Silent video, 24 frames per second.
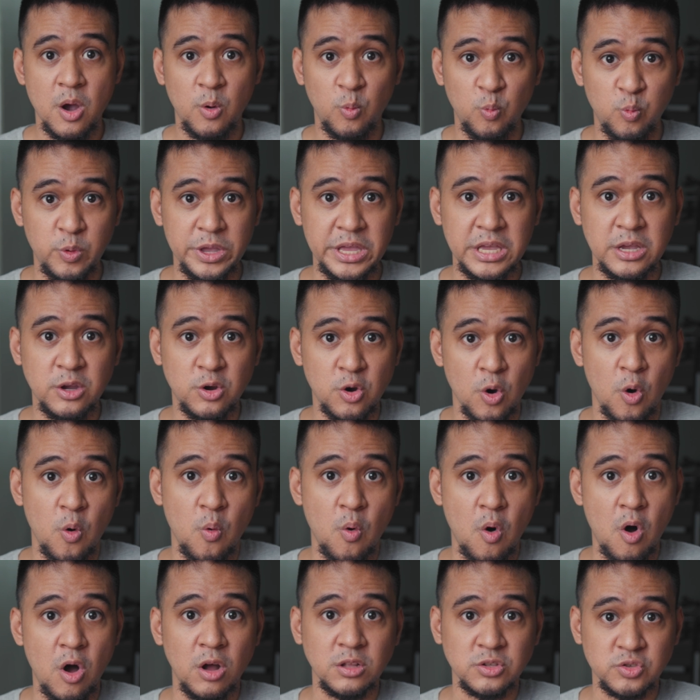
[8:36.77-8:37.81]
we
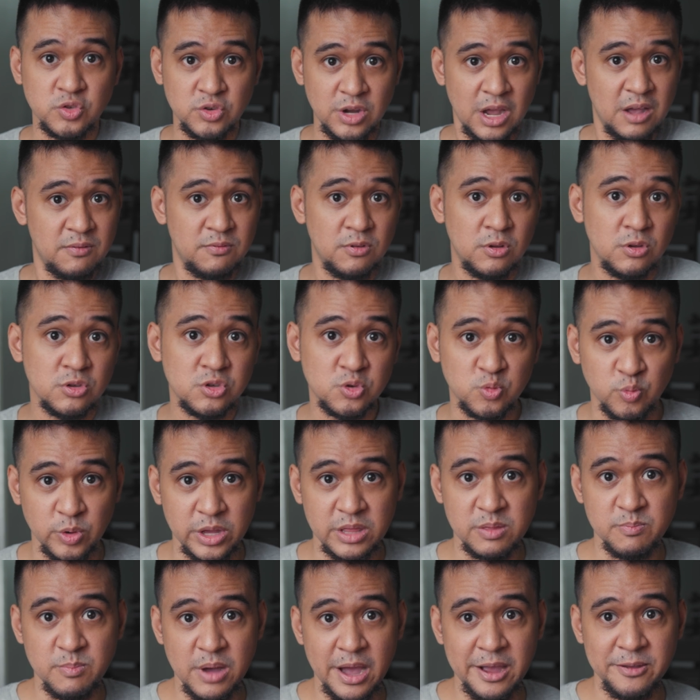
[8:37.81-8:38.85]
go on travels
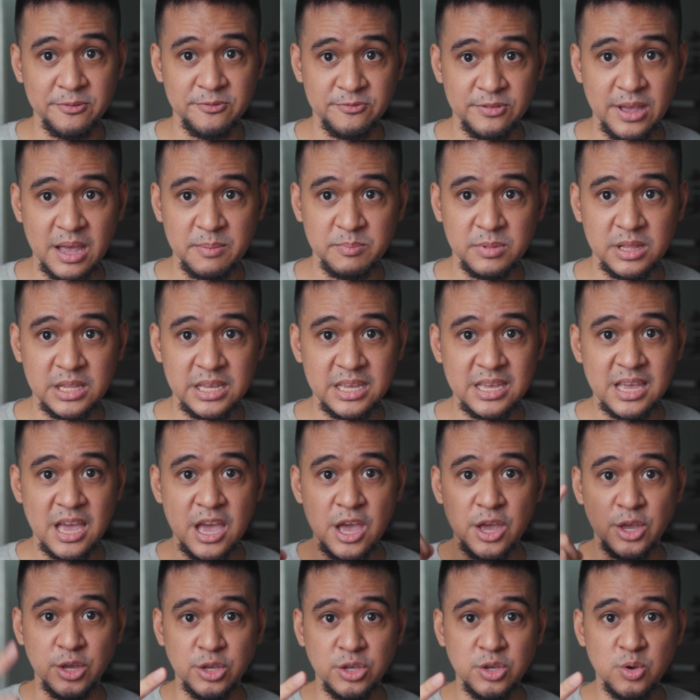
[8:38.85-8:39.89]
with my family.
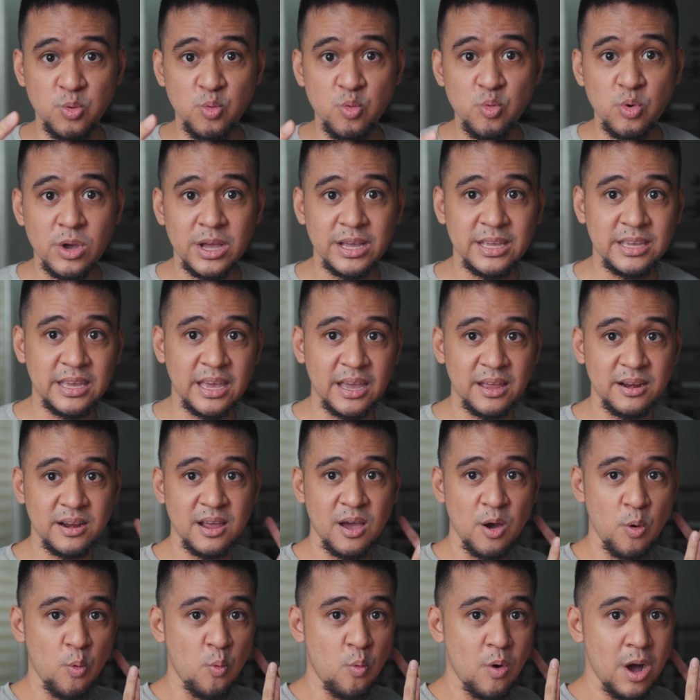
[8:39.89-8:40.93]
You
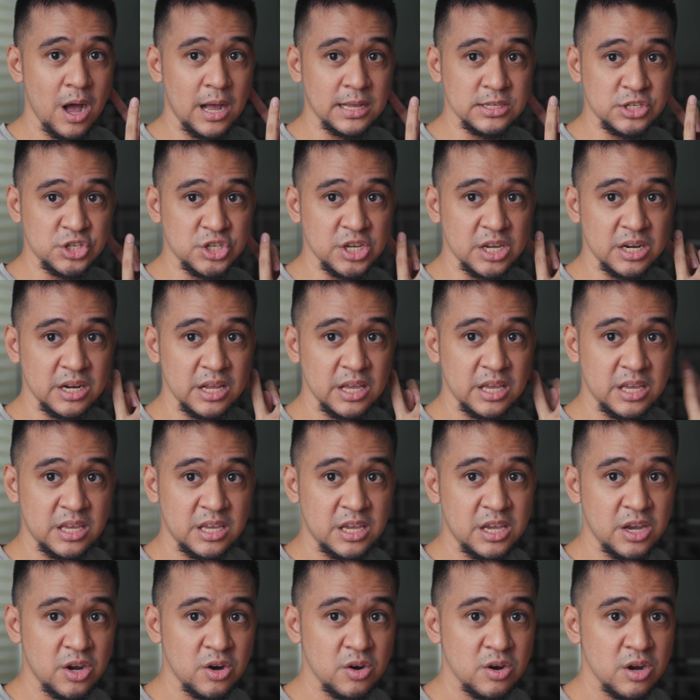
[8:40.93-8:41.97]
can watch it
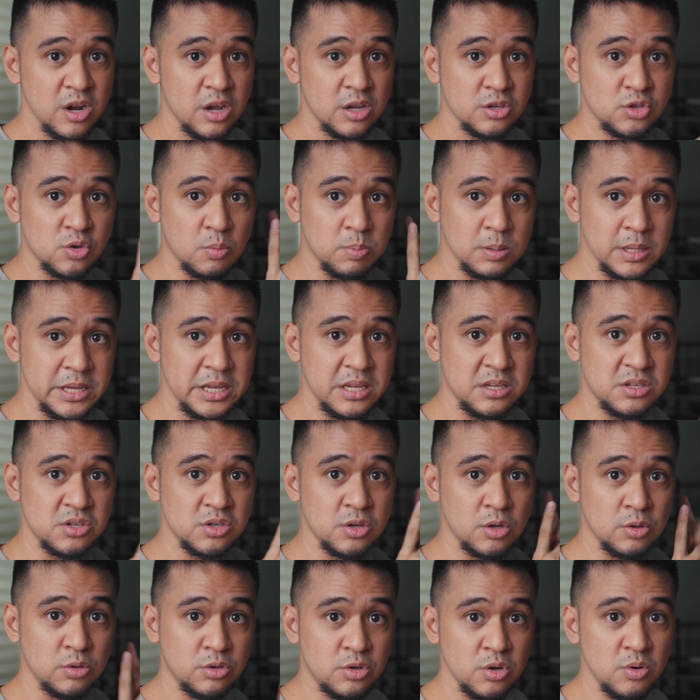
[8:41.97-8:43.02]
here, so
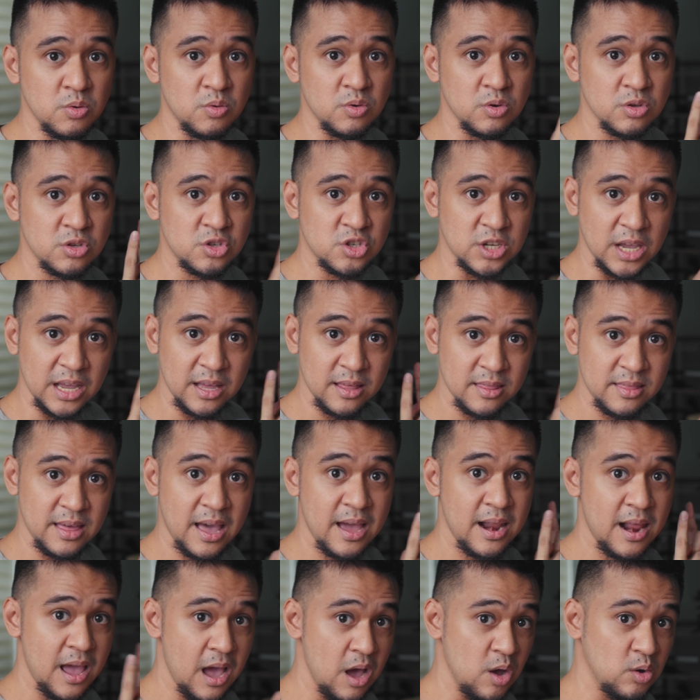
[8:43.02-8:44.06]
please do check
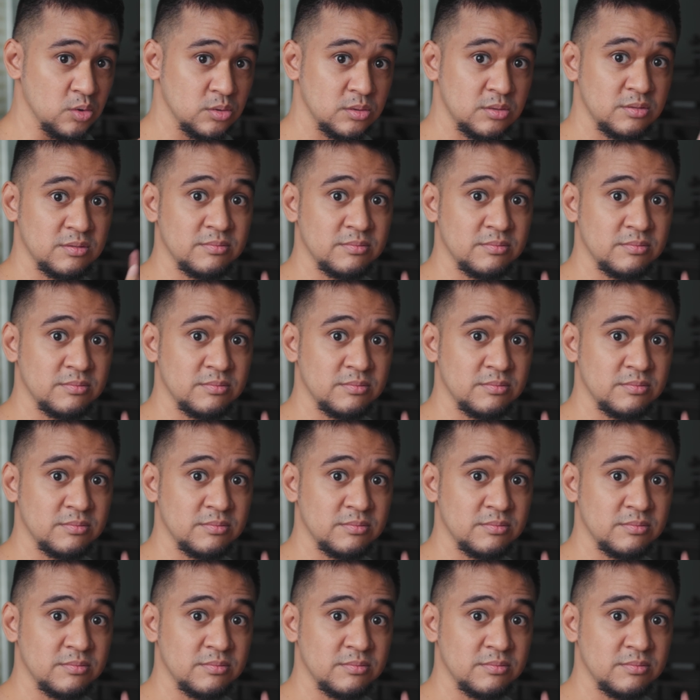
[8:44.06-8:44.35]
that out.